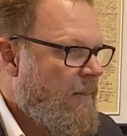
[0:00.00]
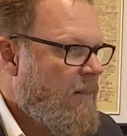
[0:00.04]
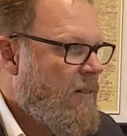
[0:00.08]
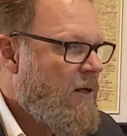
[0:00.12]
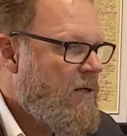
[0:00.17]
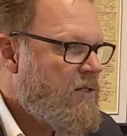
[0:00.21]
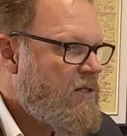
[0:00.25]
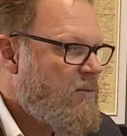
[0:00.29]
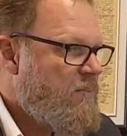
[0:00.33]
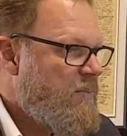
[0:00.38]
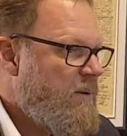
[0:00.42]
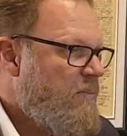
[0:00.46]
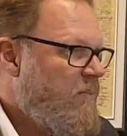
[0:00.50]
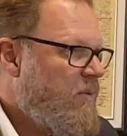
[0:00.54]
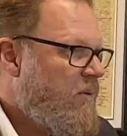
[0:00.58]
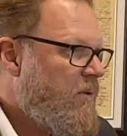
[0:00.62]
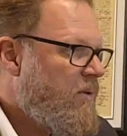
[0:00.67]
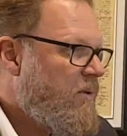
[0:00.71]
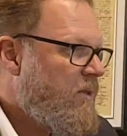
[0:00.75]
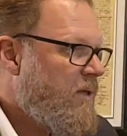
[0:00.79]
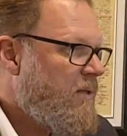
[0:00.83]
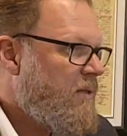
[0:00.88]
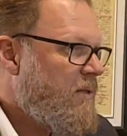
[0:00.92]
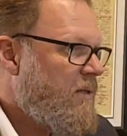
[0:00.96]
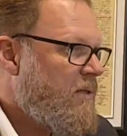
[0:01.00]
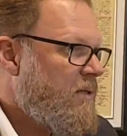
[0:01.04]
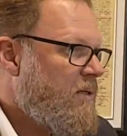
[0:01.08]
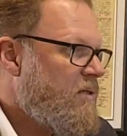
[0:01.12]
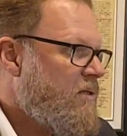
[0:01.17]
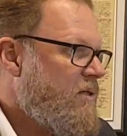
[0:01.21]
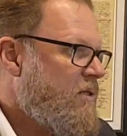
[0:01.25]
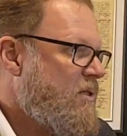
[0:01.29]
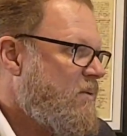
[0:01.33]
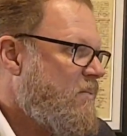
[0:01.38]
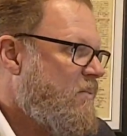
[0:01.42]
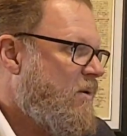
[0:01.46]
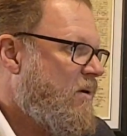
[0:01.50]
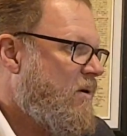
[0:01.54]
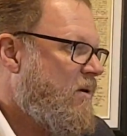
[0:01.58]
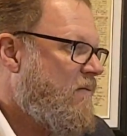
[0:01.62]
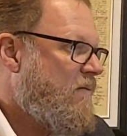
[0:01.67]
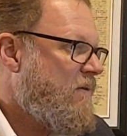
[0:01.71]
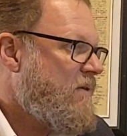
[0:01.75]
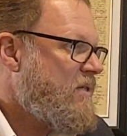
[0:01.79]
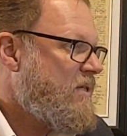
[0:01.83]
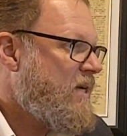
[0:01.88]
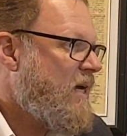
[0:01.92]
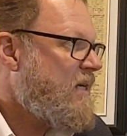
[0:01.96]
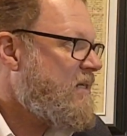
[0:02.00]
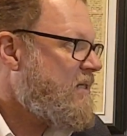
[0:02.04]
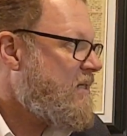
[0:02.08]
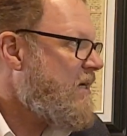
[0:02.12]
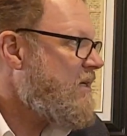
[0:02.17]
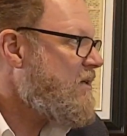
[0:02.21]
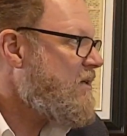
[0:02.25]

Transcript: Lots of people think that this is part of the sex ed